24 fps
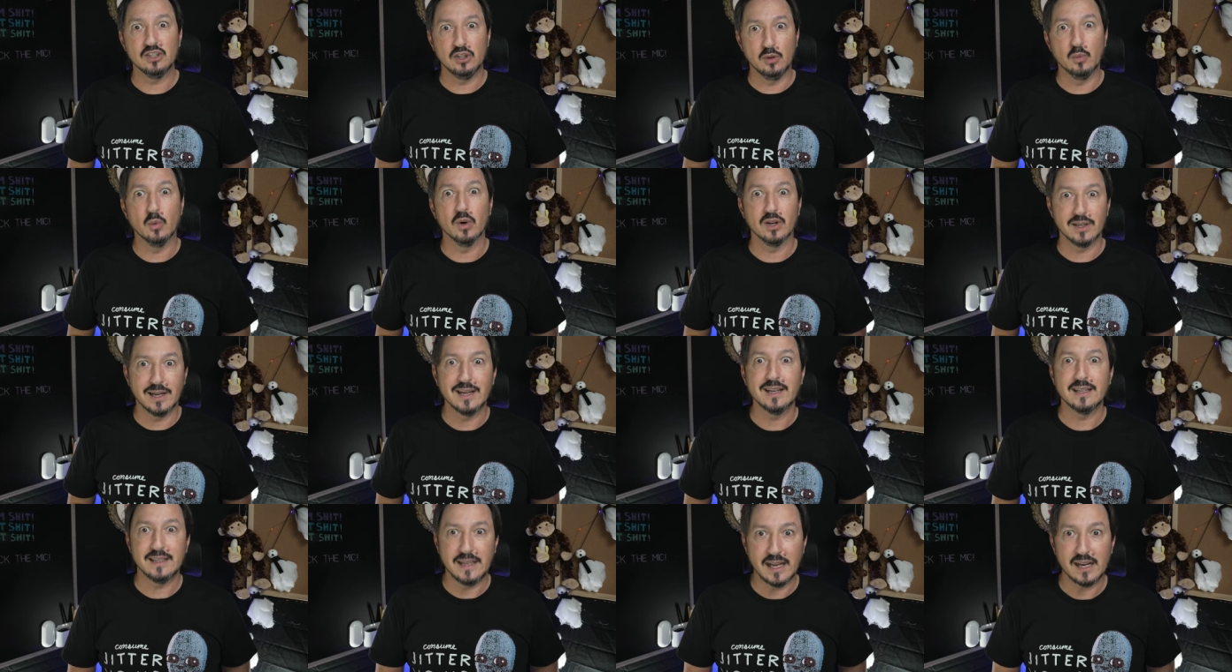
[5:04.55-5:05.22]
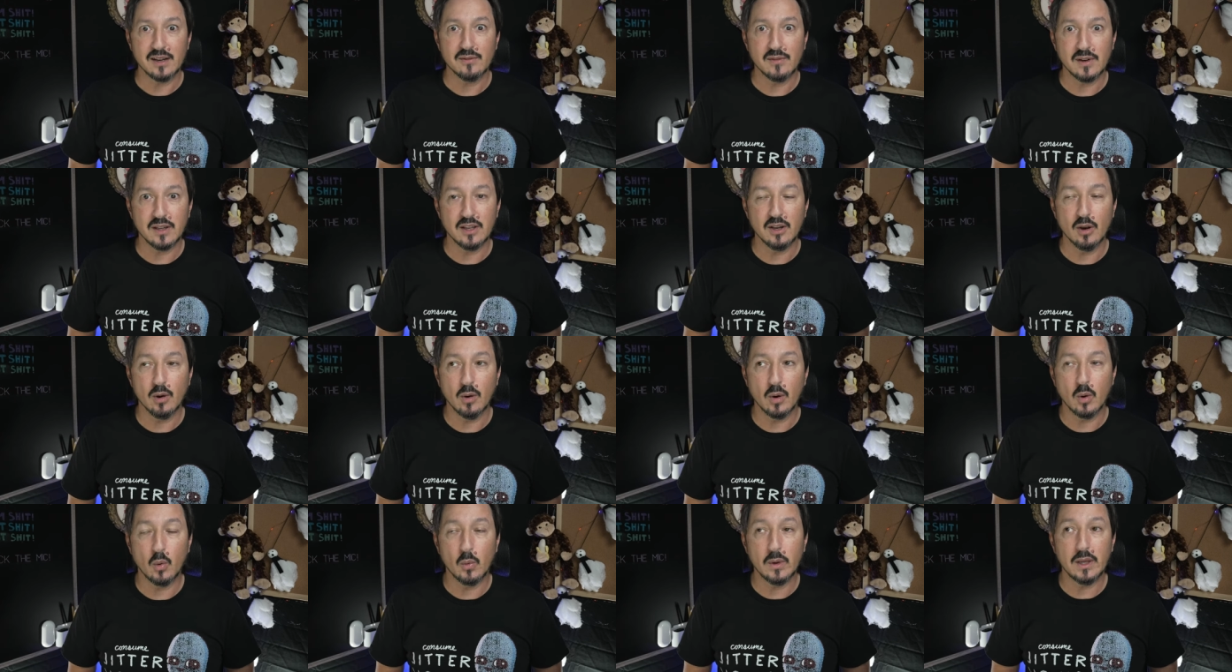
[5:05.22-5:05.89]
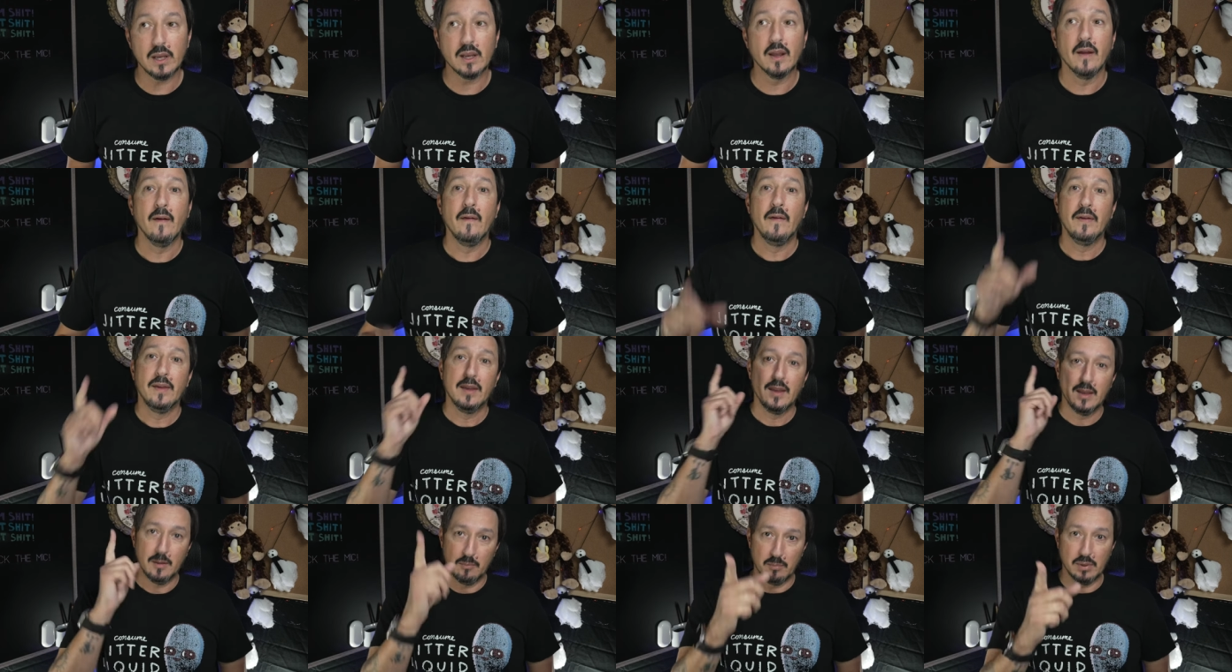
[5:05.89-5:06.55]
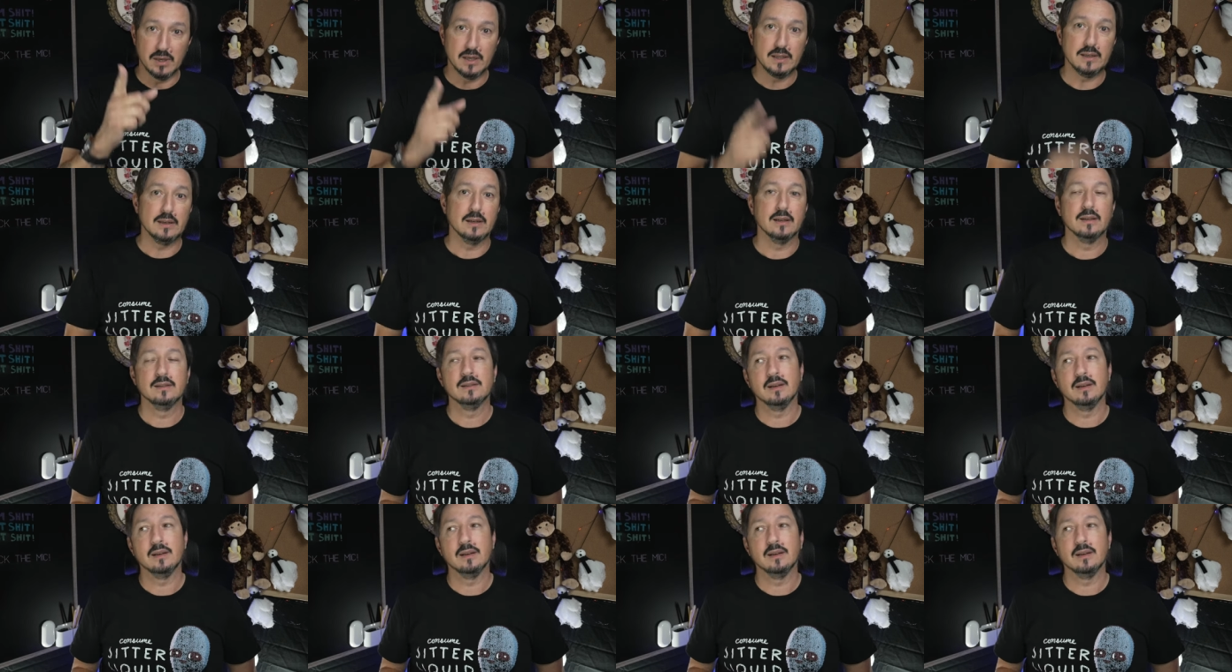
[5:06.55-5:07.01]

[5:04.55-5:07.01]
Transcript: you weren't gonna get a video all week, but